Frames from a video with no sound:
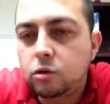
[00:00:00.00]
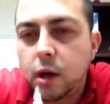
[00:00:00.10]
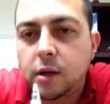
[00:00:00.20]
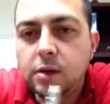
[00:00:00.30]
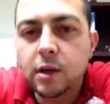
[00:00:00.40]

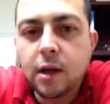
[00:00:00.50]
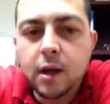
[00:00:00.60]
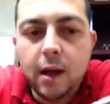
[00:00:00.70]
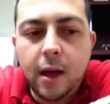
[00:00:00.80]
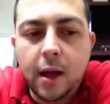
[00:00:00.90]
Trials,
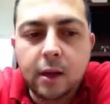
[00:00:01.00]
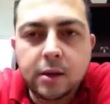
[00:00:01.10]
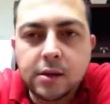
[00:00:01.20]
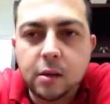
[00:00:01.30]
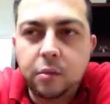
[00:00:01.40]

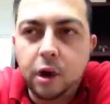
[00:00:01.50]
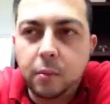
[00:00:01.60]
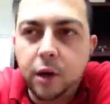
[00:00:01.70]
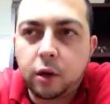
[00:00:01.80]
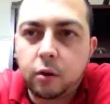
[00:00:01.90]
and St. Paul
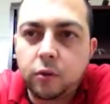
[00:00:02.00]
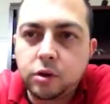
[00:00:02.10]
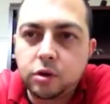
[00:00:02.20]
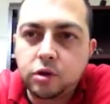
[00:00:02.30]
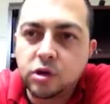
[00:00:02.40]
Medical
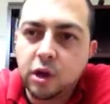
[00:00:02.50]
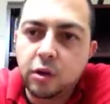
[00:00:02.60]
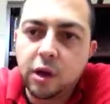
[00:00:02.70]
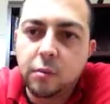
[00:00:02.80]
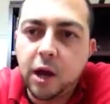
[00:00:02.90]
Research
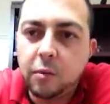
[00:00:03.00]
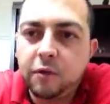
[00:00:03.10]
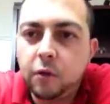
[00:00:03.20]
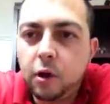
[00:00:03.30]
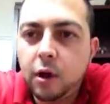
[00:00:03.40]
Center in Miami,
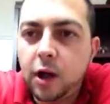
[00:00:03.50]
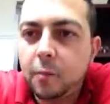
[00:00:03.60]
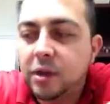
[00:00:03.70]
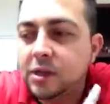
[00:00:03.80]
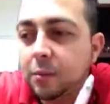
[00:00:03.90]
Florida.
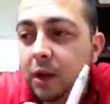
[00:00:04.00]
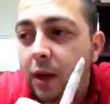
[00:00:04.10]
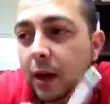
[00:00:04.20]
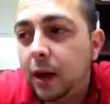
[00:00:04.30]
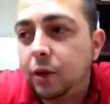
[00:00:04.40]
I'm accepting
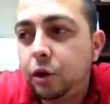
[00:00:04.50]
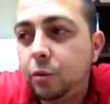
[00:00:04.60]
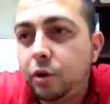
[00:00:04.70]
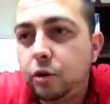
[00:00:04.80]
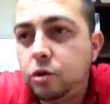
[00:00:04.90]
100
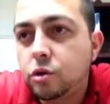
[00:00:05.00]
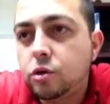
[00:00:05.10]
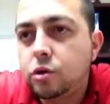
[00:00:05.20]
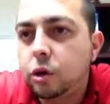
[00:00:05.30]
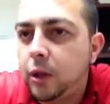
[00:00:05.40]

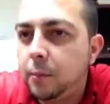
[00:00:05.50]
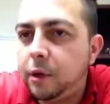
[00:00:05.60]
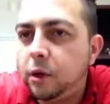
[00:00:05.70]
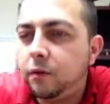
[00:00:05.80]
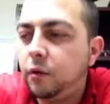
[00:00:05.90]
producers, so let me
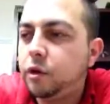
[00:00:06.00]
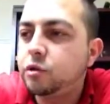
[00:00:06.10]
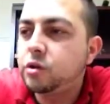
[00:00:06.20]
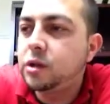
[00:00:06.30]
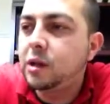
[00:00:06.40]
know if you're
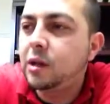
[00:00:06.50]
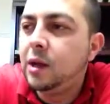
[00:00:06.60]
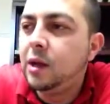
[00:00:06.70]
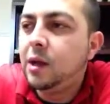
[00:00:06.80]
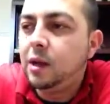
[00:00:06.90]
interested.
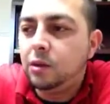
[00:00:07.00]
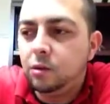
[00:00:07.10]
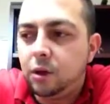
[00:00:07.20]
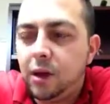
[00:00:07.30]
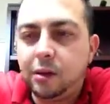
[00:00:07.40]

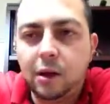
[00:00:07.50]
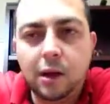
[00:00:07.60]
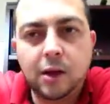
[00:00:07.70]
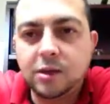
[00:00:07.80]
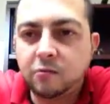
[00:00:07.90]
You get
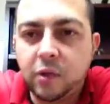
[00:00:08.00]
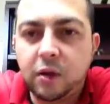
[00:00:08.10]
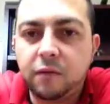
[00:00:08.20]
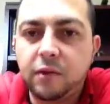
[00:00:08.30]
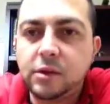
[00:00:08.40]
tons of
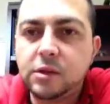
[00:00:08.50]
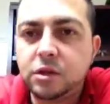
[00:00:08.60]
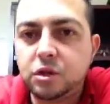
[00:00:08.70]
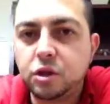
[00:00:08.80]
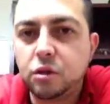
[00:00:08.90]
benefits.
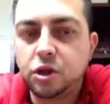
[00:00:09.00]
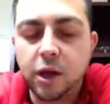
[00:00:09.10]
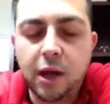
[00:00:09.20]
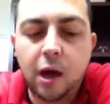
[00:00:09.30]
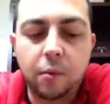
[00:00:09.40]
Just go
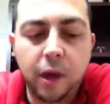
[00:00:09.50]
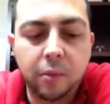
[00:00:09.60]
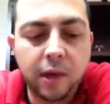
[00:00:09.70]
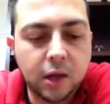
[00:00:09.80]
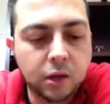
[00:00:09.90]
check out my
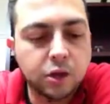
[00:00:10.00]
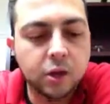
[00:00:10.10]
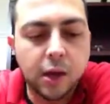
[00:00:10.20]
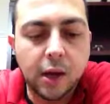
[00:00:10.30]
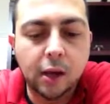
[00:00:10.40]
page
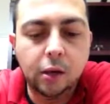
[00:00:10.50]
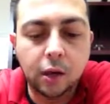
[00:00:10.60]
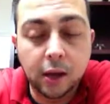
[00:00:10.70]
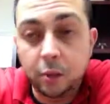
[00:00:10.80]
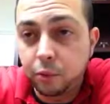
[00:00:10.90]
and
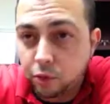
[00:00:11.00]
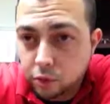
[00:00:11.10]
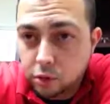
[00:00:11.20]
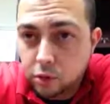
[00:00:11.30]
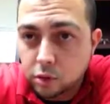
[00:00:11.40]
look at the
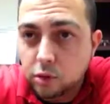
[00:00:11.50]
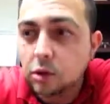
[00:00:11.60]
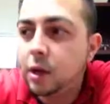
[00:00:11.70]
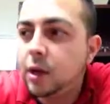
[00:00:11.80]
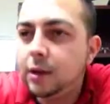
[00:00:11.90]

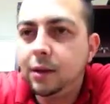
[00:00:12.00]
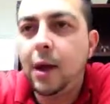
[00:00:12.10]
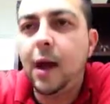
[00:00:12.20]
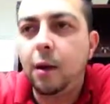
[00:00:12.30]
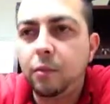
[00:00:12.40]
producers
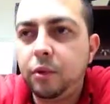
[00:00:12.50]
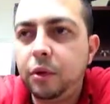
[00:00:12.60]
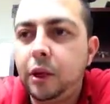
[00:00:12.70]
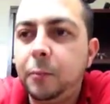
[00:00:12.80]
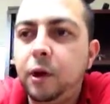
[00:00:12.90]
tab.
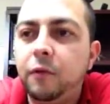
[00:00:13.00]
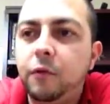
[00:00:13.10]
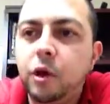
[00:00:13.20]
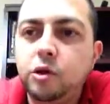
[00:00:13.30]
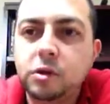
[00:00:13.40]
Let me know if
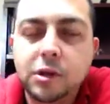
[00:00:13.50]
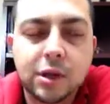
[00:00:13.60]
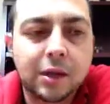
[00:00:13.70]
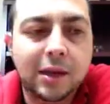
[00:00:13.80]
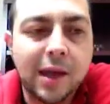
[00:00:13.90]
you're
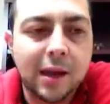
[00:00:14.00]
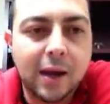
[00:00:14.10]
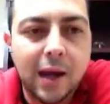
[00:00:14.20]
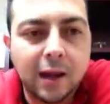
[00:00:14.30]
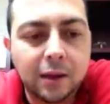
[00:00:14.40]
interested. Dan
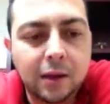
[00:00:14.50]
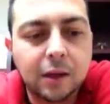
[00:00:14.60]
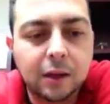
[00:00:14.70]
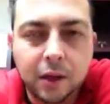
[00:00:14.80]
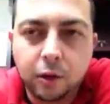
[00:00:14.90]
at
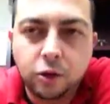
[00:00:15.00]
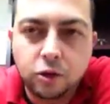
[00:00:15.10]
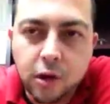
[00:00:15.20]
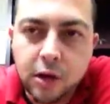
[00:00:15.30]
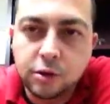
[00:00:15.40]

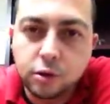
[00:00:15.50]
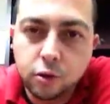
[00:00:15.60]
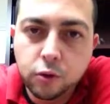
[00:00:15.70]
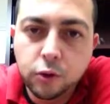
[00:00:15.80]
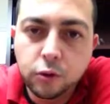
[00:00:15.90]

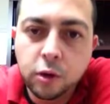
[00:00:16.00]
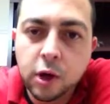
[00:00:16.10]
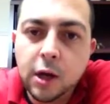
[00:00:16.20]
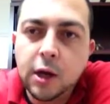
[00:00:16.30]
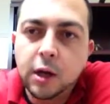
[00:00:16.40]

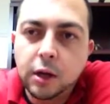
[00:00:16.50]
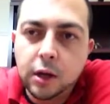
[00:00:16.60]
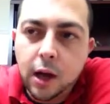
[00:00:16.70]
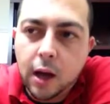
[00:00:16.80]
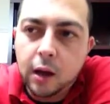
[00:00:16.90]

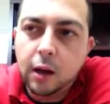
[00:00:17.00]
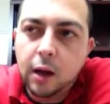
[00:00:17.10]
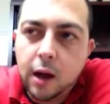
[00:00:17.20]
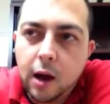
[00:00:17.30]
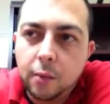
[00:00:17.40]

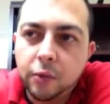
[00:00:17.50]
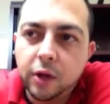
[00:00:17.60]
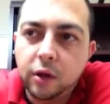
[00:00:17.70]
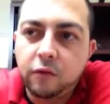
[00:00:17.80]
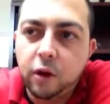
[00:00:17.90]
theclinicaltrialsguru.com.
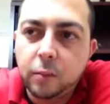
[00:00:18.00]
Thank you very